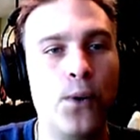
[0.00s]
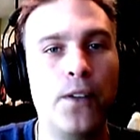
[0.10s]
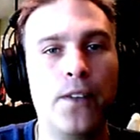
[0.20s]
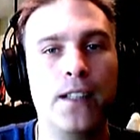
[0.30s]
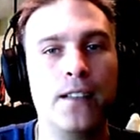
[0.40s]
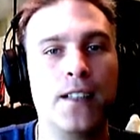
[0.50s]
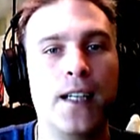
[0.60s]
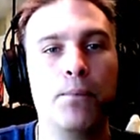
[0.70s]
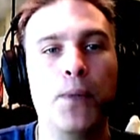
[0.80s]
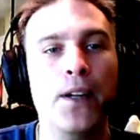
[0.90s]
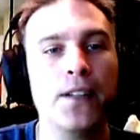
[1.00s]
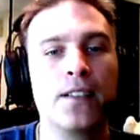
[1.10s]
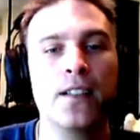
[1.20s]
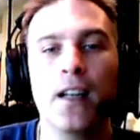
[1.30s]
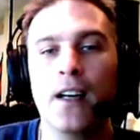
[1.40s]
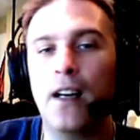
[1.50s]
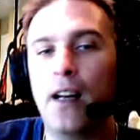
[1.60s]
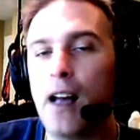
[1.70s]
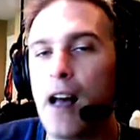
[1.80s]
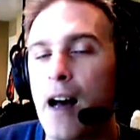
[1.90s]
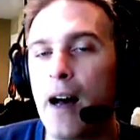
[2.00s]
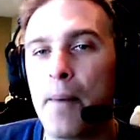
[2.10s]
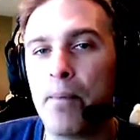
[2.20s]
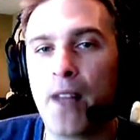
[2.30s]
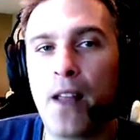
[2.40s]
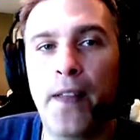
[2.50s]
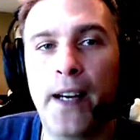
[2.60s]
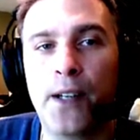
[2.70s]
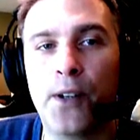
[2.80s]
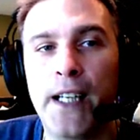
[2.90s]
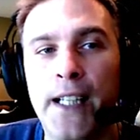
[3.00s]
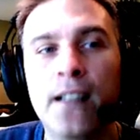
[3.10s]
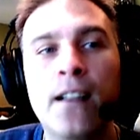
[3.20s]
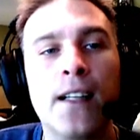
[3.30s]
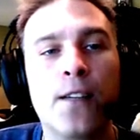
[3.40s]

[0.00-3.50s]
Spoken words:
all of these templates that are in